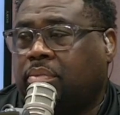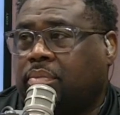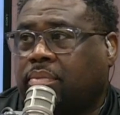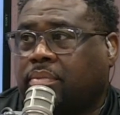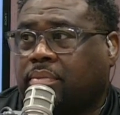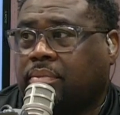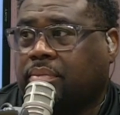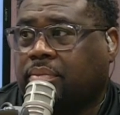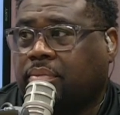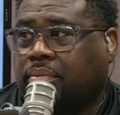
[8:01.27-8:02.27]

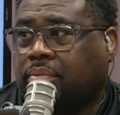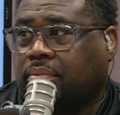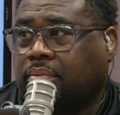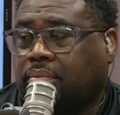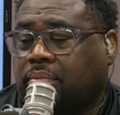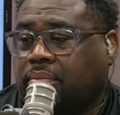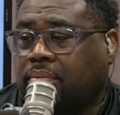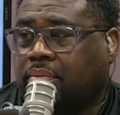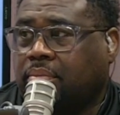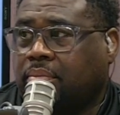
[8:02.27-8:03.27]

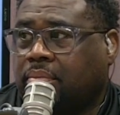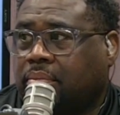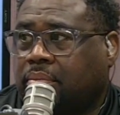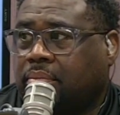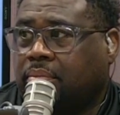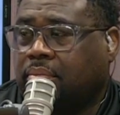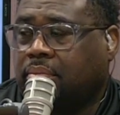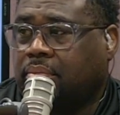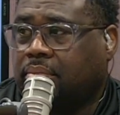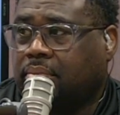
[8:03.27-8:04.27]

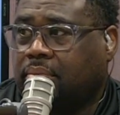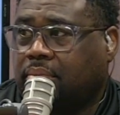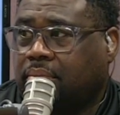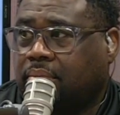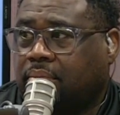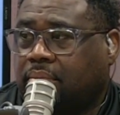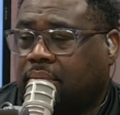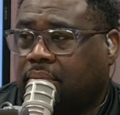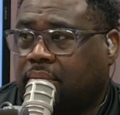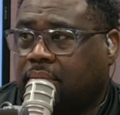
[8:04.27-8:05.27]

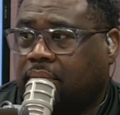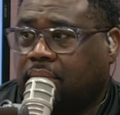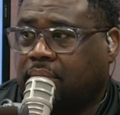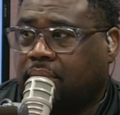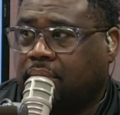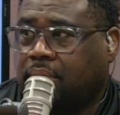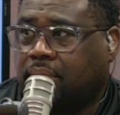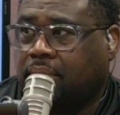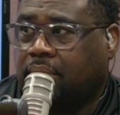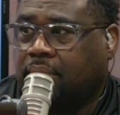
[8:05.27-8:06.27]

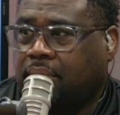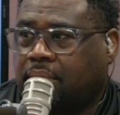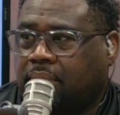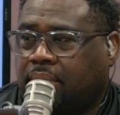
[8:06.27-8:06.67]
This person isn't speaking.